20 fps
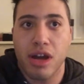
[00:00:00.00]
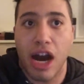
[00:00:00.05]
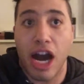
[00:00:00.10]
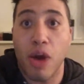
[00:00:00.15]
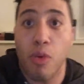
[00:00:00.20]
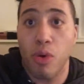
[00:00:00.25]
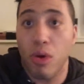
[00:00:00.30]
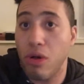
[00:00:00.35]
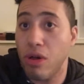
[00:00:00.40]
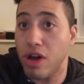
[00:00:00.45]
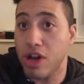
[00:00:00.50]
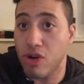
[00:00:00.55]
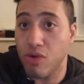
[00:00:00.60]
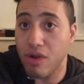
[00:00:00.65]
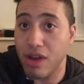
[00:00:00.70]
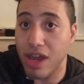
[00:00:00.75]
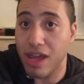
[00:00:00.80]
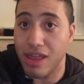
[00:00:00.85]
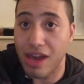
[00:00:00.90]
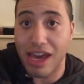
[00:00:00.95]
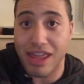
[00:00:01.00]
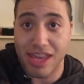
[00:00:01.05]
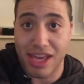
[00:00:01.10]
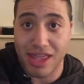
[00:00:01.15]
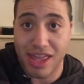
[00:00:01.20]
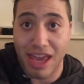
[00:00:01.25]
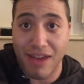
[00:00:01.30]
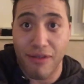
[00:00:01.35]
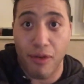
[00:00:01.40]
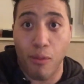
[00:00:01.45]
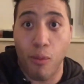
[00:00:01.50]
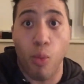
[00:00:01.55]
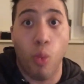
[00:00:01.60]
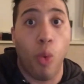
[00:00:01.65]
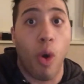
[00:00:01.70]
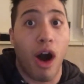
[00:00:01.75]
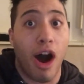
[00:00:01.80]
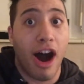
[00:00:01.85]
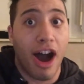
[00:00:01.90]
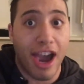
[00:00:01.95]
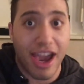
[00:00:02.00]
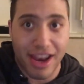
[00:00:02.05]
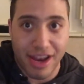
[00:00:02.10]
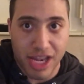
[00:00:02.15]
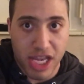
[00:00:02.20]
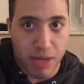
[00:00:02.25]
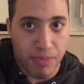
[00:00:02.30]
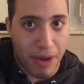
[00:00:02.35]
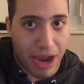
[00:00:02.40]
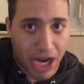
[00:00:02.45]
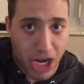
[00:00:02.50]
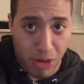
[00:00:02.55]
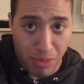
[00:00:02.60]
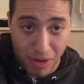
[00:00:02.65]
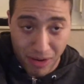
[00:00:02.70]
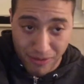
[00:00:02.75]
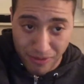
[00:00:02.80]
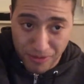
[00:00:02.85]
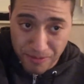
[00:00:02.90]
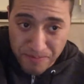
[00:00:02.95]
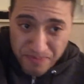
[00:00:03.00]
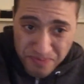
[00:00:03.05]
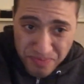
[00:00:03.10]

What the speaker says: I will agree, I think they have a wide spectrum of